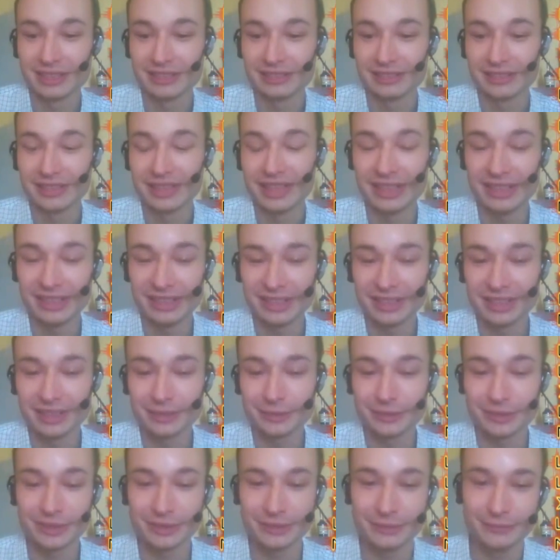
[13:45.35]
yeah, it
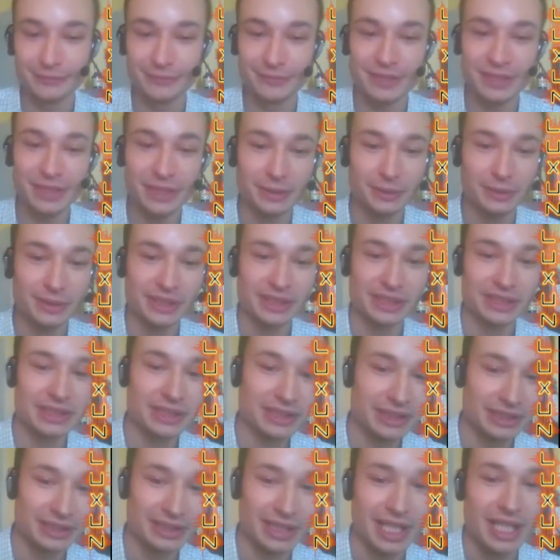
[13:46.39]
was a
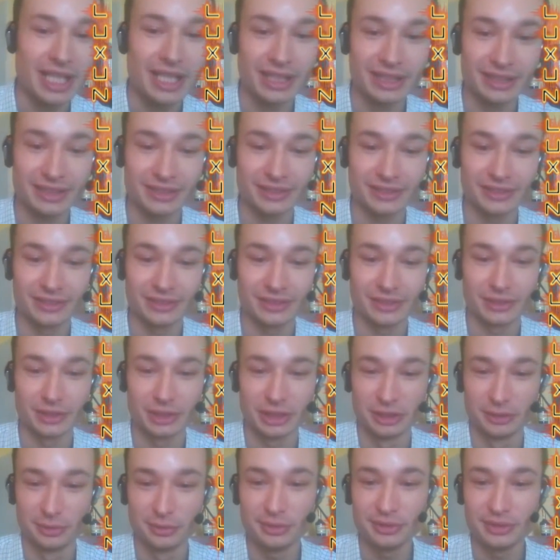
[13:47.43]
very hard on the
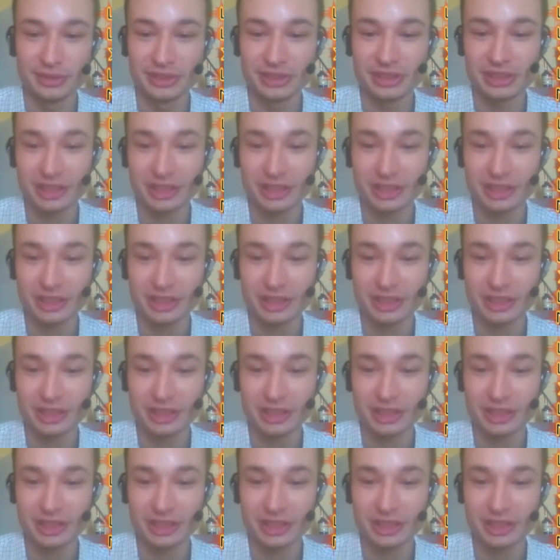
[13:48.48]
rude